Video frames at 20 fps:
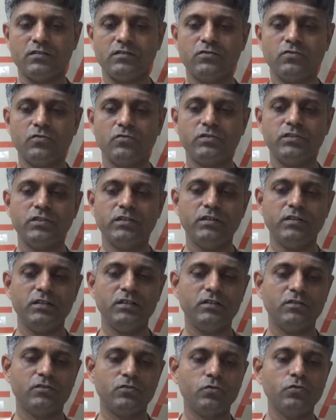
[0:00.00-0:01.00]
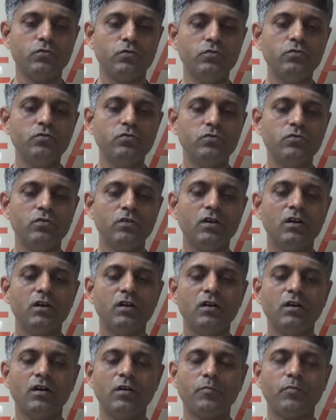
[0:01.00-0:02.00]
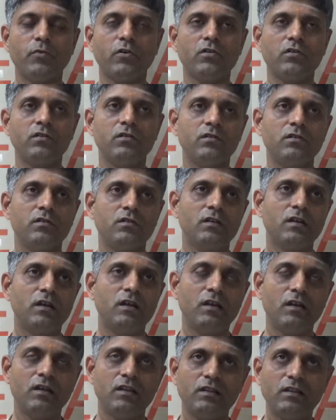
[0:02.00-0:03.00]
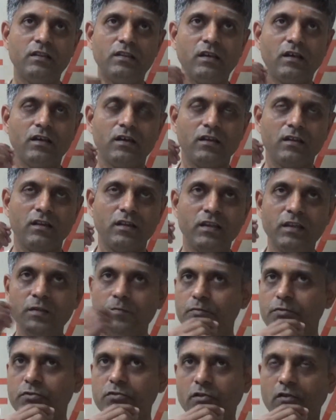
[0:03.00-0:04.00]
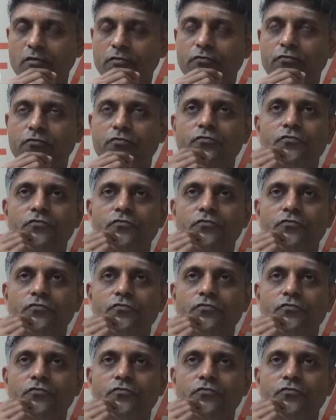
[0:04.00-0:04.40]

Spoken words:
So she threw upon the lips of